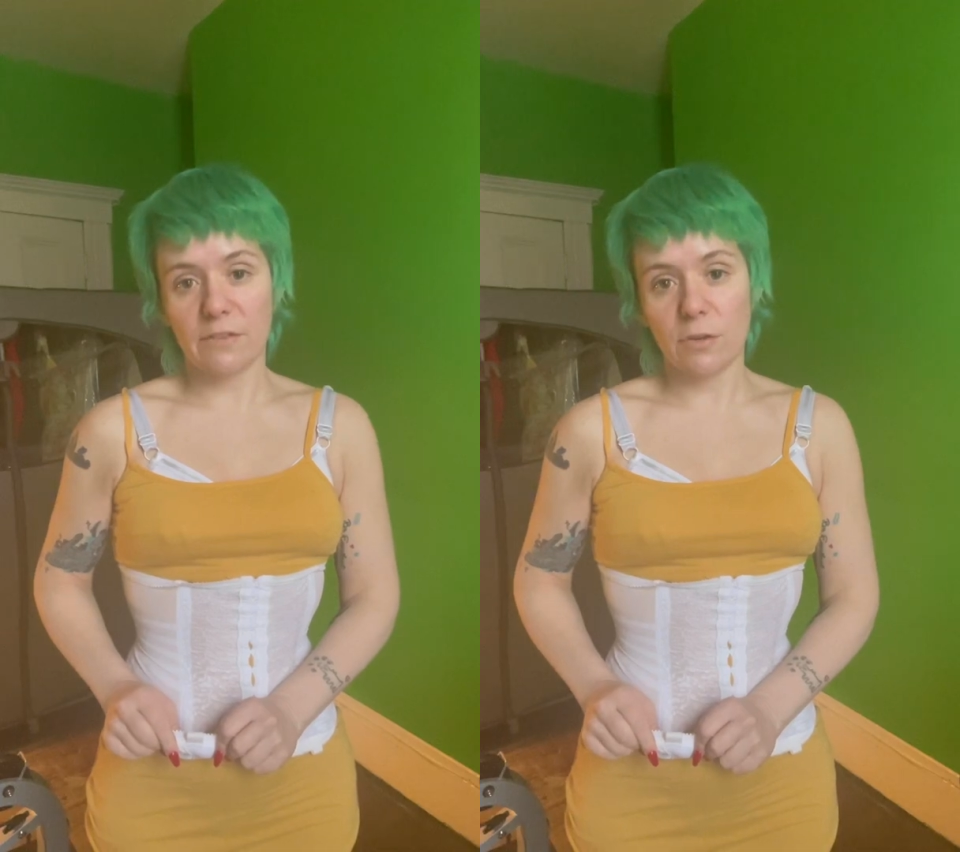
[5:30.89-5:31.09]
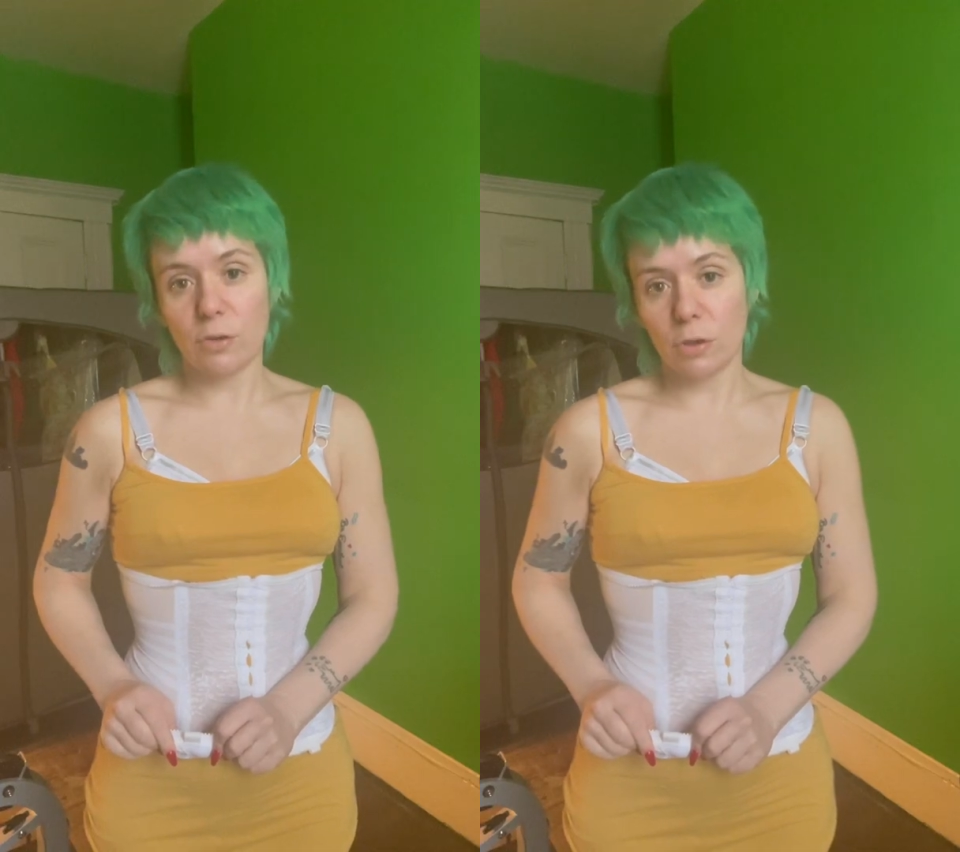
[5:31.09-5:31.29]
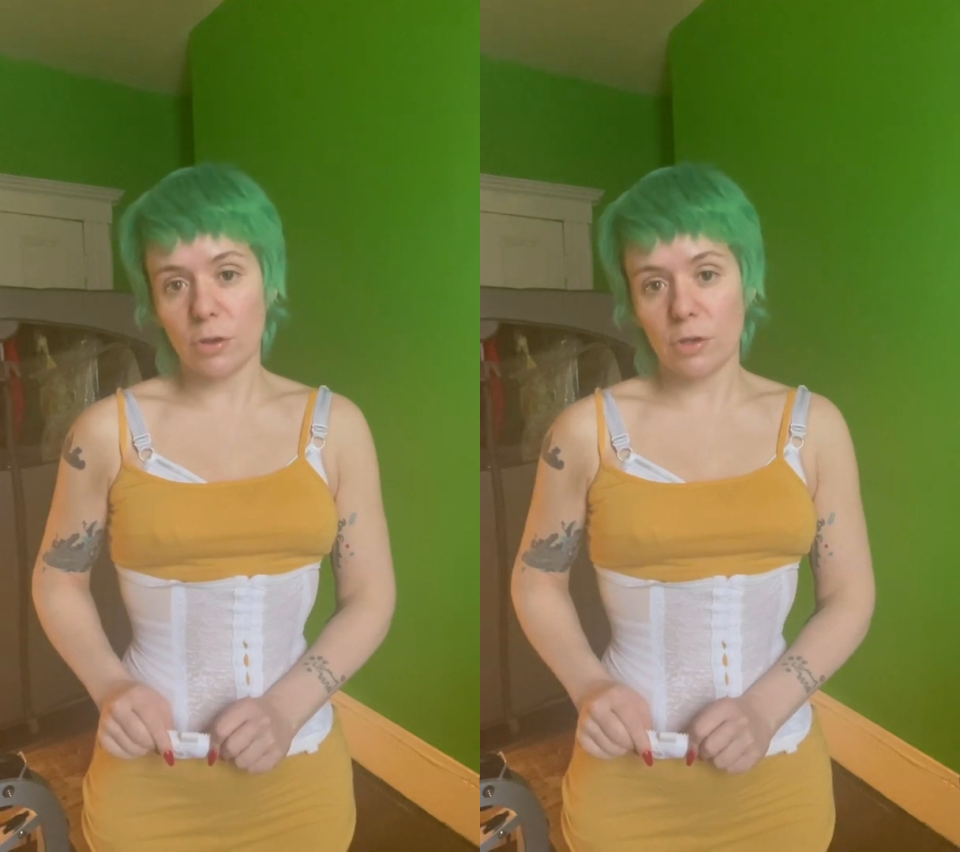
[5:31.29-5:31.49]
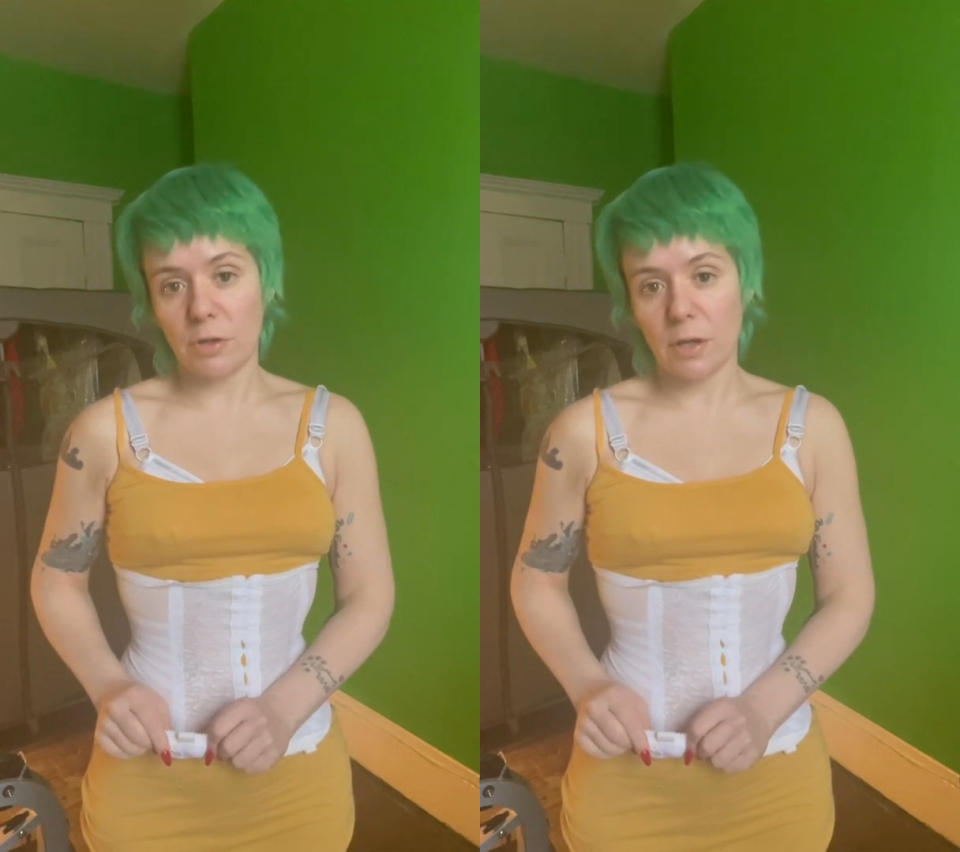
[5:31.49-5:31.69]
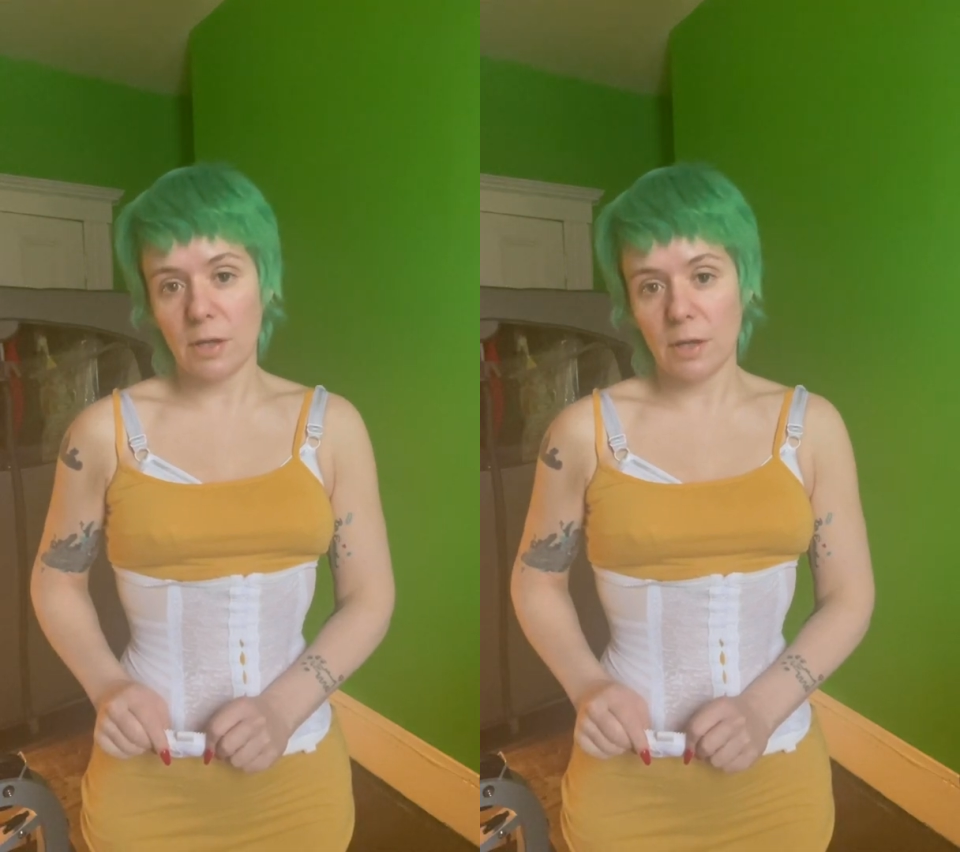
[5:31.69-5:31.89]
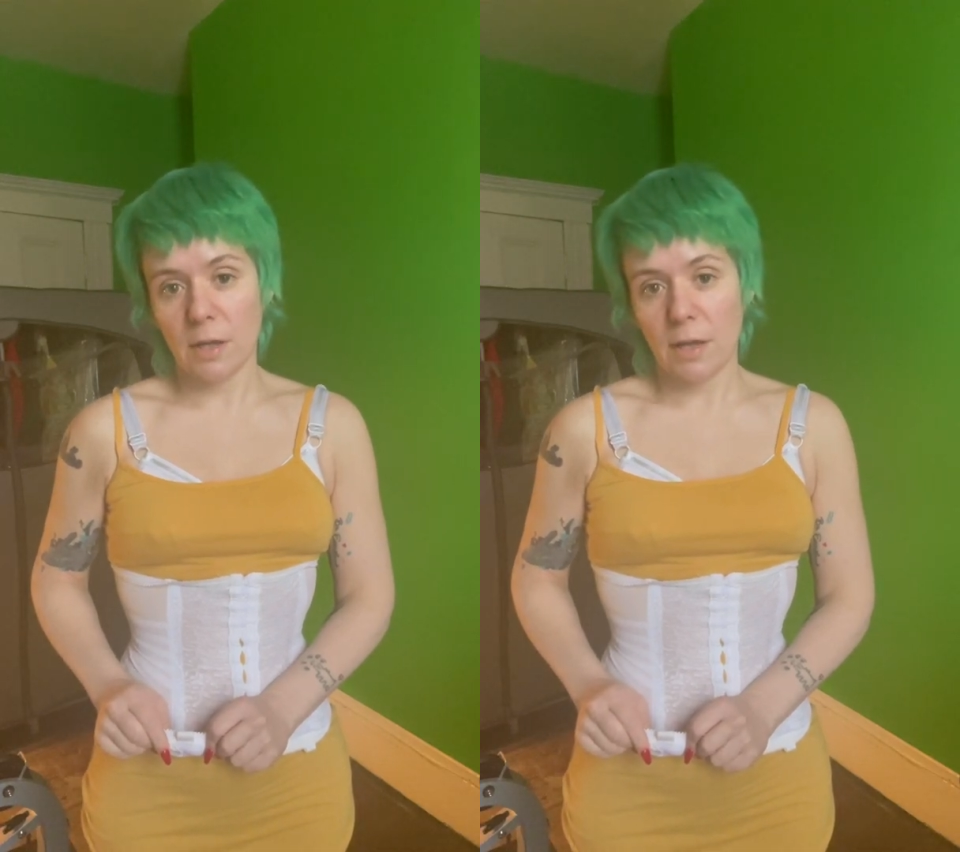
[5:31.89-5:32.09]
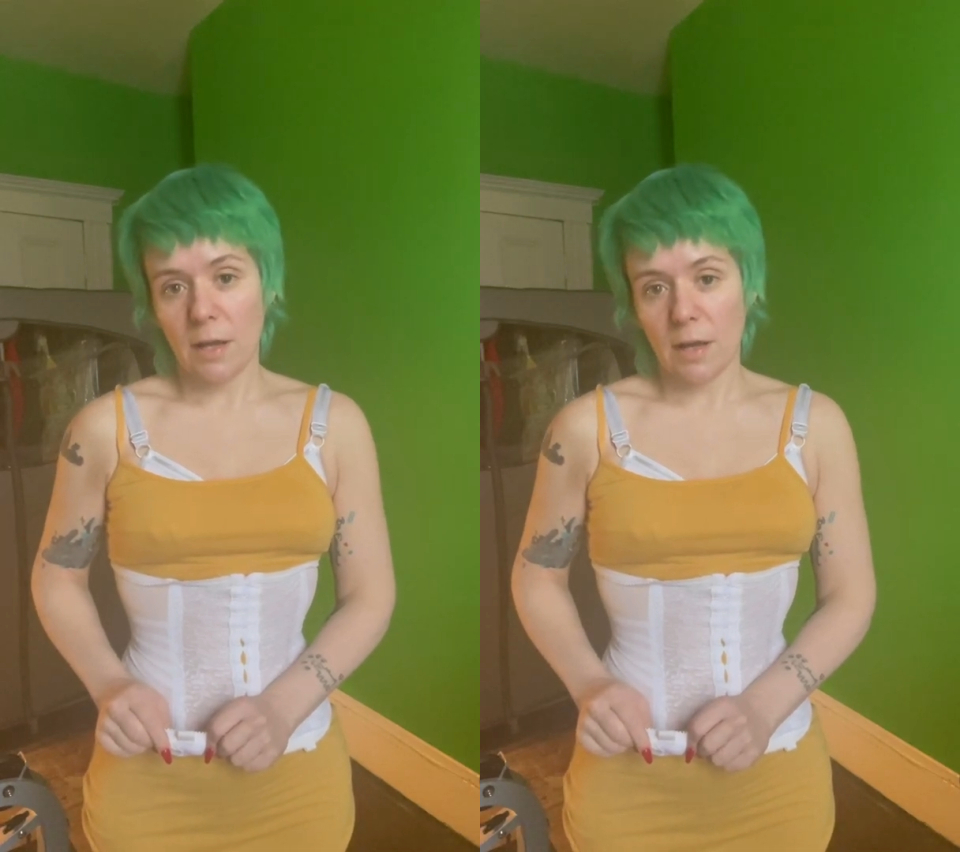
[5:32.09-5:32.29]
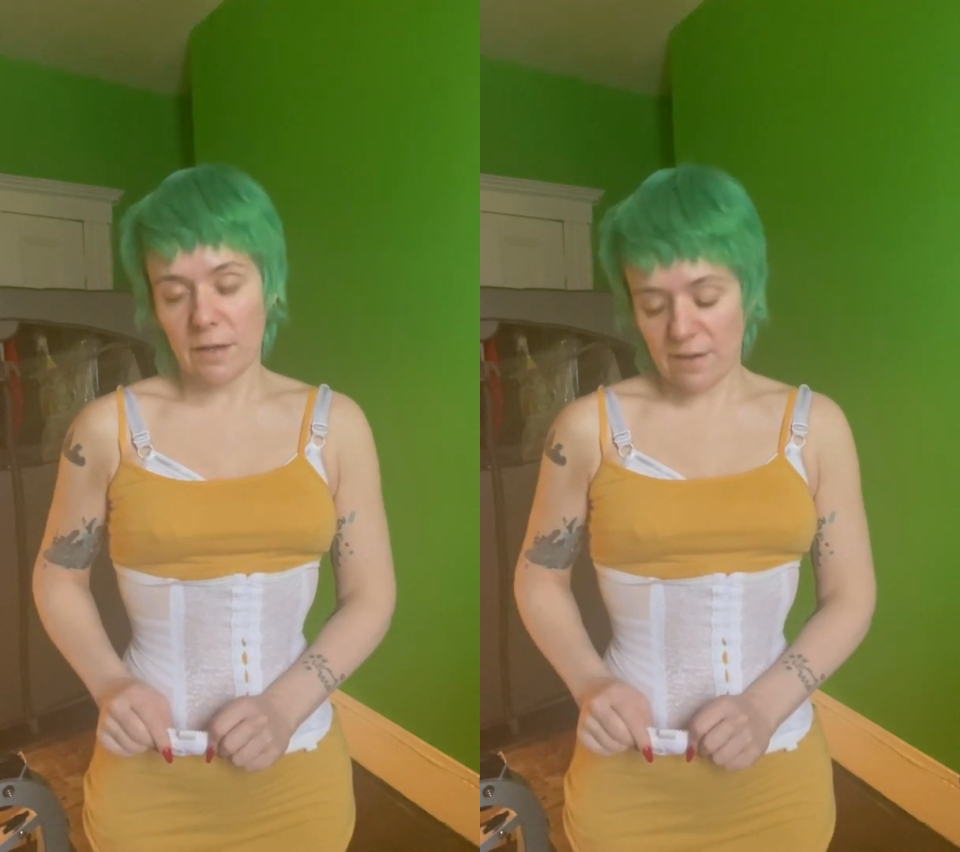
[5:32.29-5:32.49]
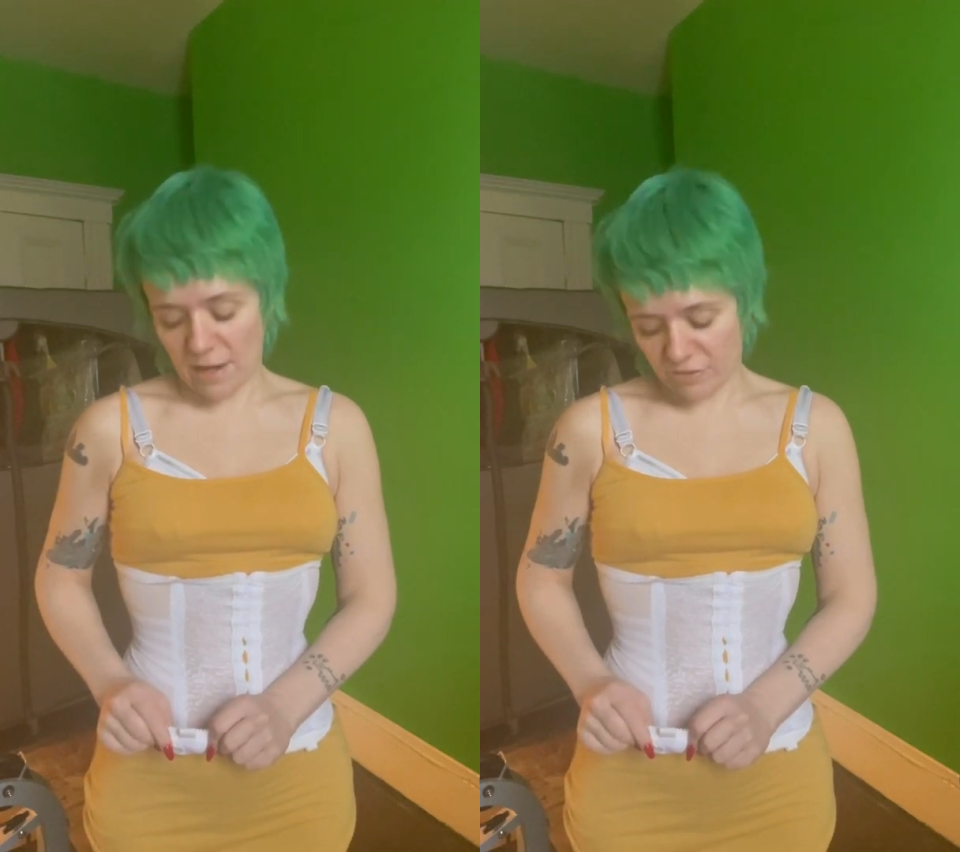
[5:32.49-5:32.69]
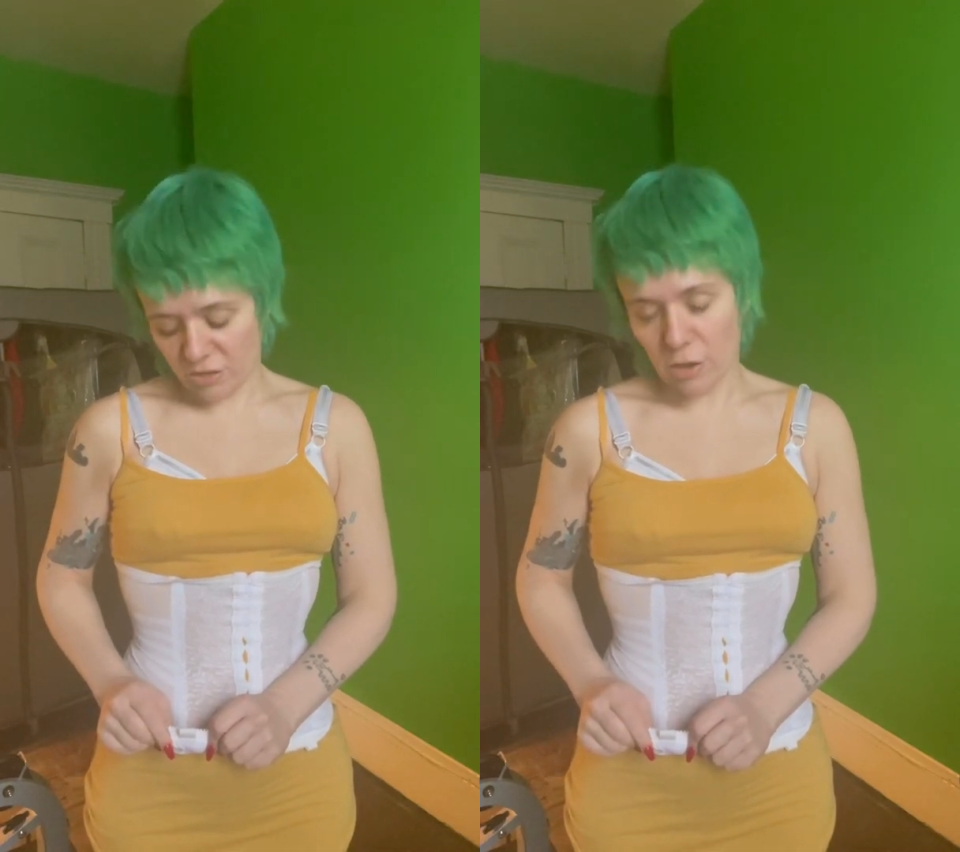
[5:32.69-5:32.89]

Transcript: So you could attach